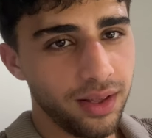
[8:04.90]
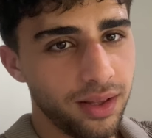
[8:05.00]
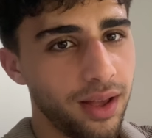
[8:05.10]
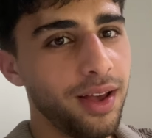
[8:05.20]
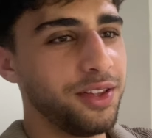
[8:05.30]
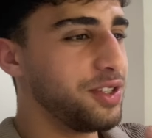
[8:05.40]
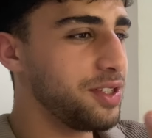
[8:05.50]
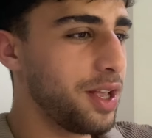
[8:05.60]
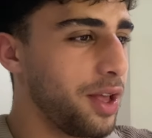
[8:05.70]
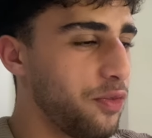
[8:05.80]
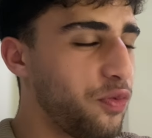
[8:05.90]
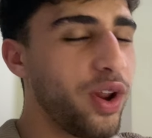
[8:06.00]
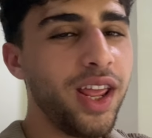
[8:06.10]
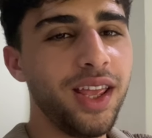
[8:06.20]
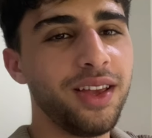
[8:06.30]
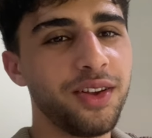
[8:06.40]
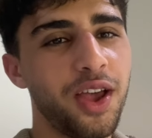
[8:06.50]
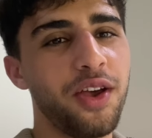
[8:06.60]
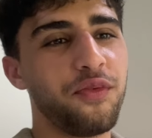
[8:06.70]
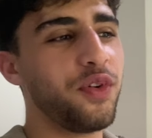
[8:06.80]
this is a free
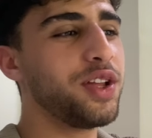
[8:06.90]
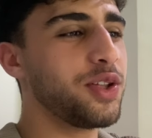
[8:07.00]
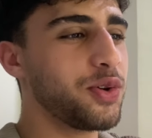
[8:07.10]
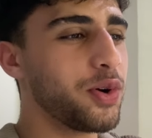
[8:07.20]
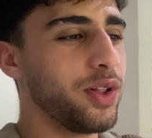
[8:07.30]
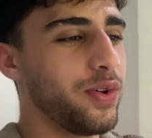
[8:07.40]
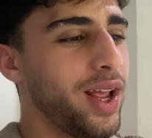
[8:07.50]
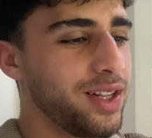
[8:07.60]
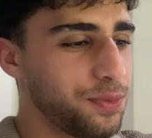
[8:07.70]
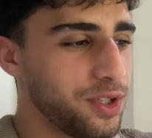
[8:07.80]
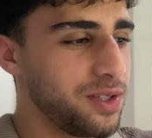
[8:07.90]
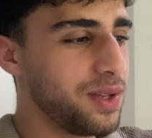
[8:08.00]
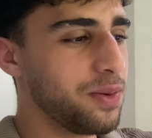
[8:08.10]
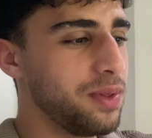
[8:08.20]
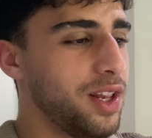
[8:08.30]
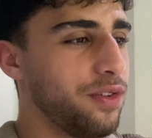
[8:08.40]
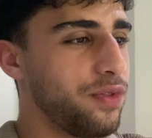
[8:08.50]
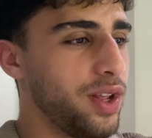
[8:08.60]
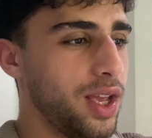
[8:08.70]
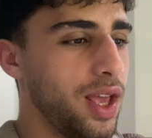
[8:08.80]
tutorial, right? It's supposed to be completely free.